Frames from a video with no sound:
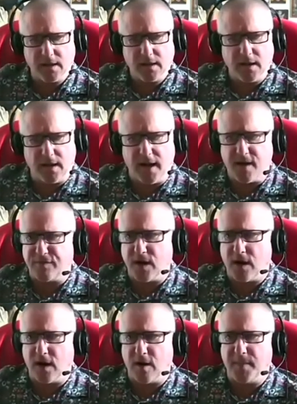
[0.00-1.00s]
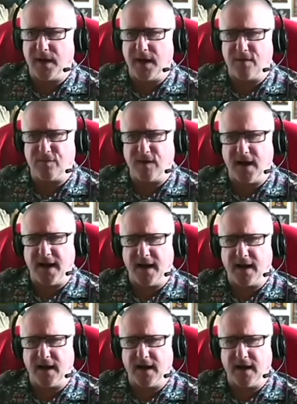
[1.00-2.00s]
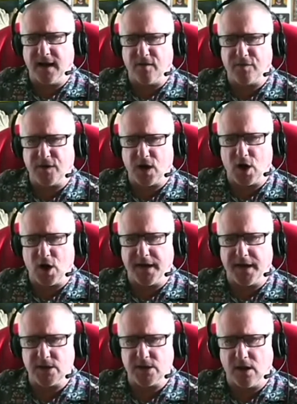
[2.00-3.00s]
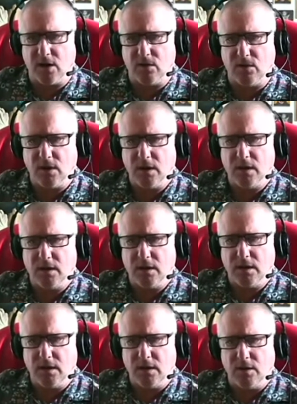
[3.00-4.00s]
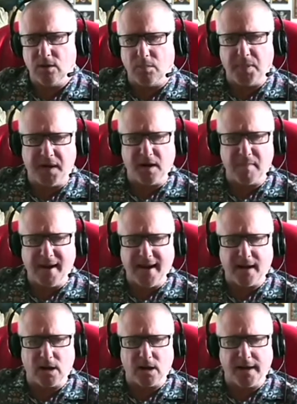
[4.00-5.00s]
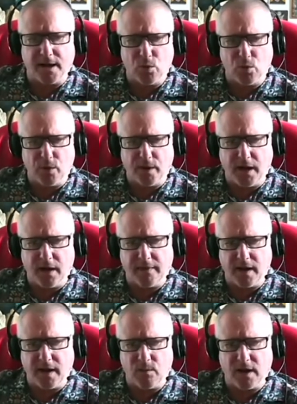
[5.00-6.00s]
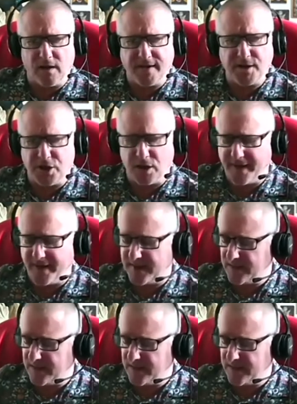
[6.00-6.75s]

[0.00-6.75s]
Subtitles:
left arm and left leg and left eye. So being a man, I ignored it. And then when I eventually went to